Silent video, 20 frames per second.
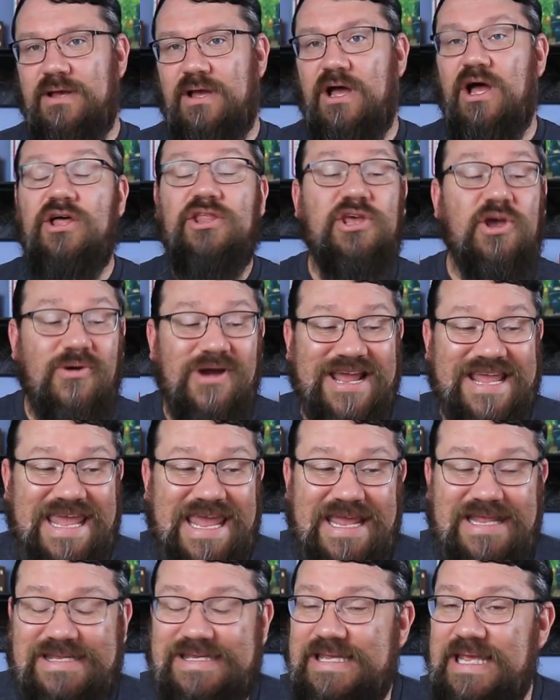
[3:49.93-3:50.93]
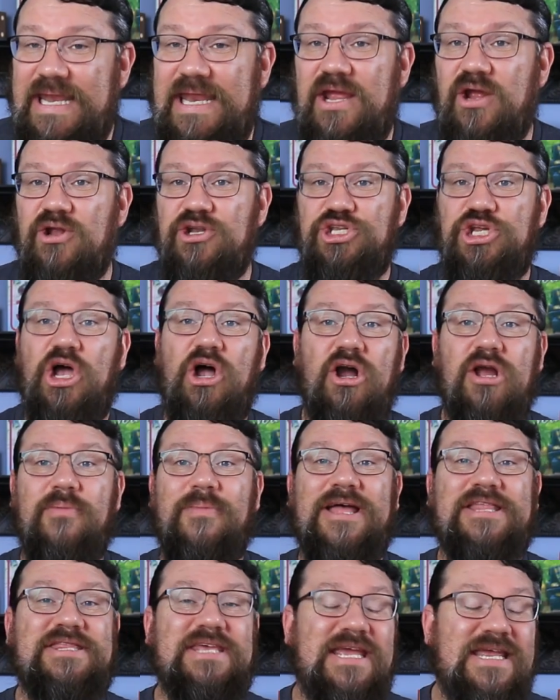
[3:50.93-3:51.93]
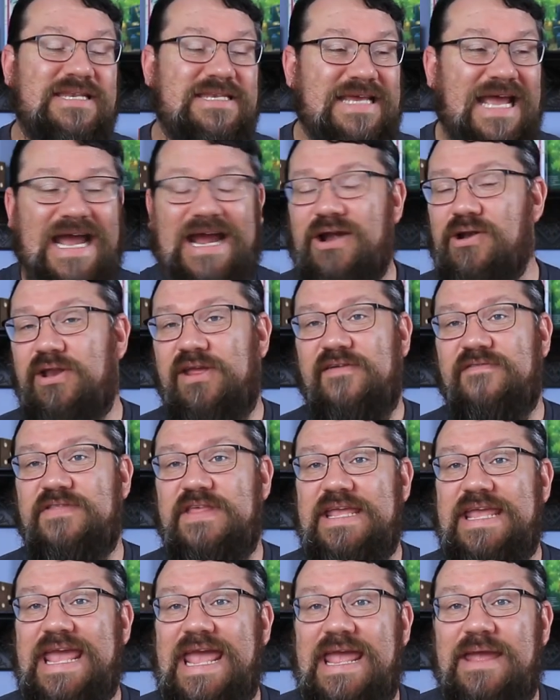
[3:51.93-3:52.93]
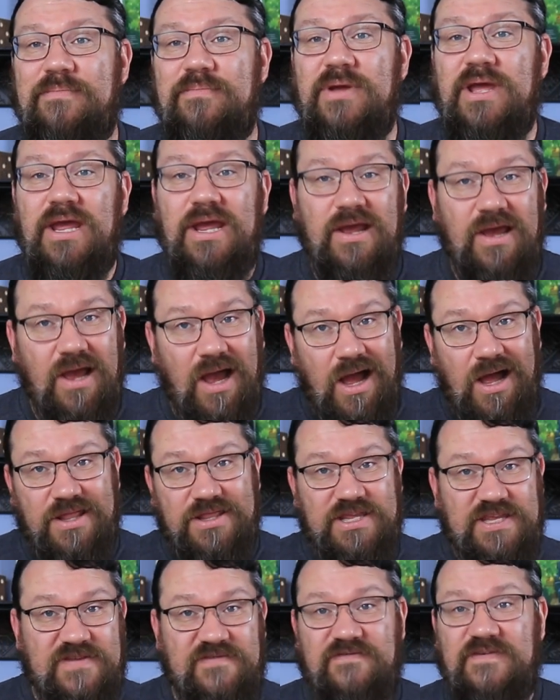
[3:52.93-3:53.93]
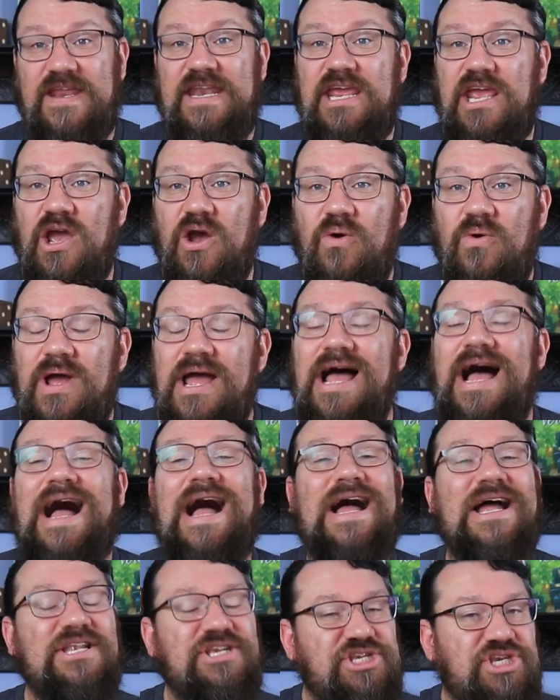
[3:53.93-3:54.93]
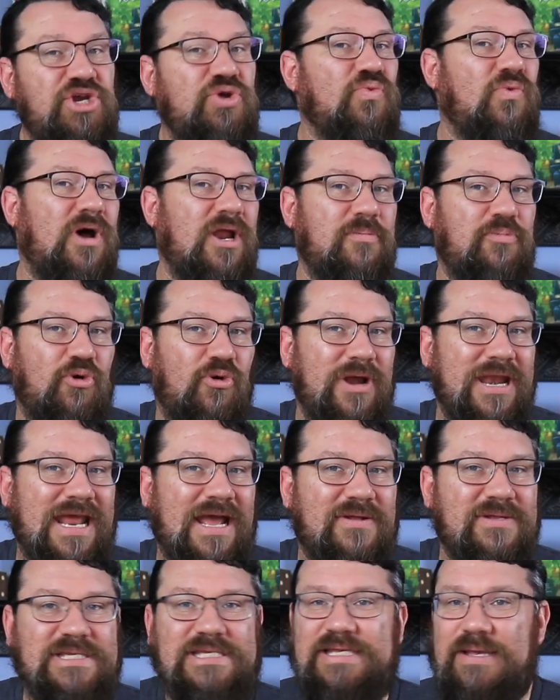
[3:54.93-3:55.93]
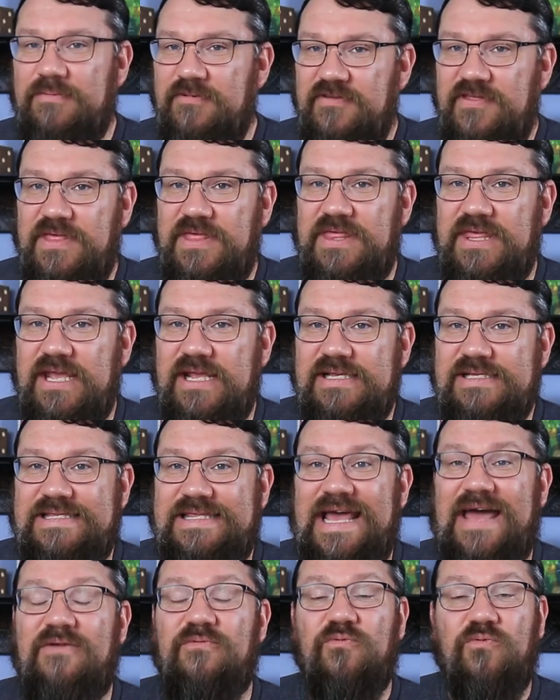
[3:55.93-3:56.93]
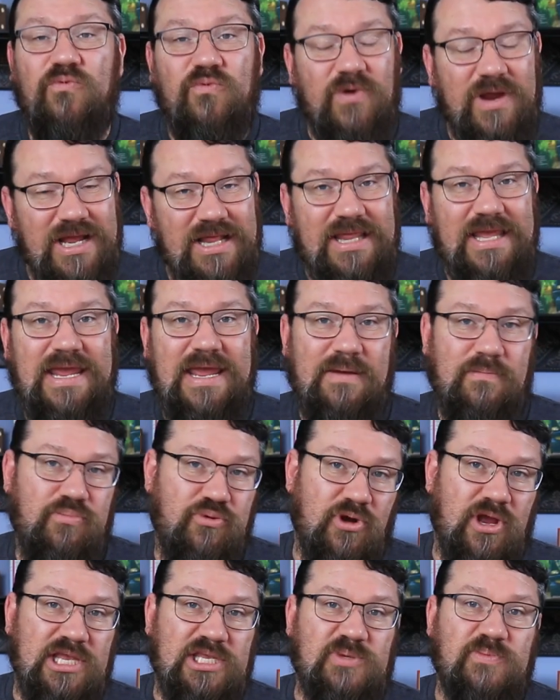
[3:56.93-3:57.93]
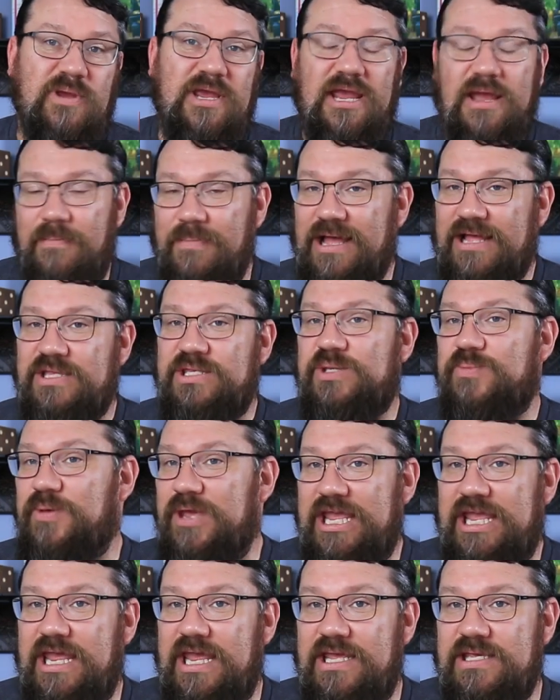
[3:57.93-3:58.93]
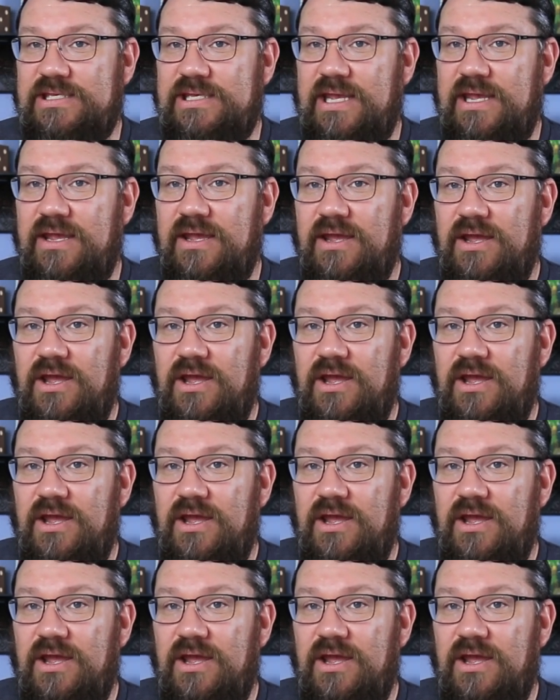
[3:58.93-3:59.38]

Although I can't sit here and talk about the entirety of the game on this video, I do want to point out some of the things that really impress me about Speakeasy.